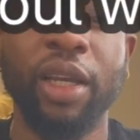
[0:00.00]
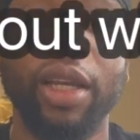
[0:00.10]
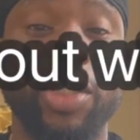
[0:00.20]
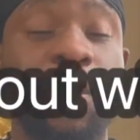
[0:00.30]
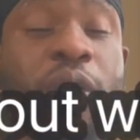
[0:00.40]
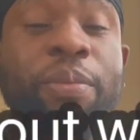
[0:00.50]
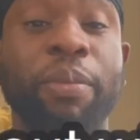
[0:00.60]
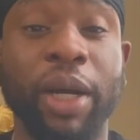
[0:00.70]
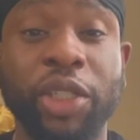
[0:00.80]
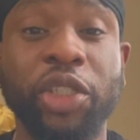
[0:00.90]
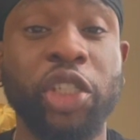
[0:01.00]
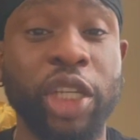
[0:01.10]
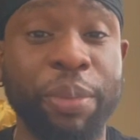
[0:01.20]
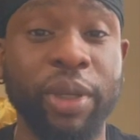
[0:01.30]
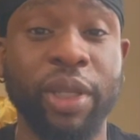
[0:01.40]
is usually much
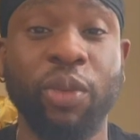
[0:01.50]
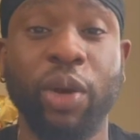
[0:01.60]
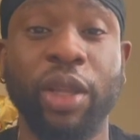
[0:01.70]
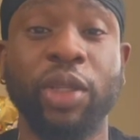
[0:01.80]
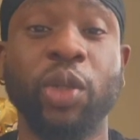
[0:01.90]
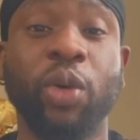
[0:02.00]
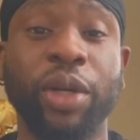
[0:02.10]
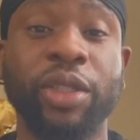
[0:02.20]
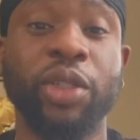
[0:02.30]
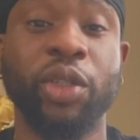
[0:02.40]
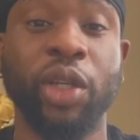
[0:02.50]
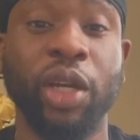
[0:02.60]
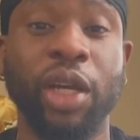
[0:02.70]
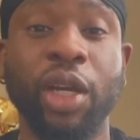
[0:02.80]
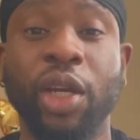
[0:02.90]
cheaper than where the tourists usually are.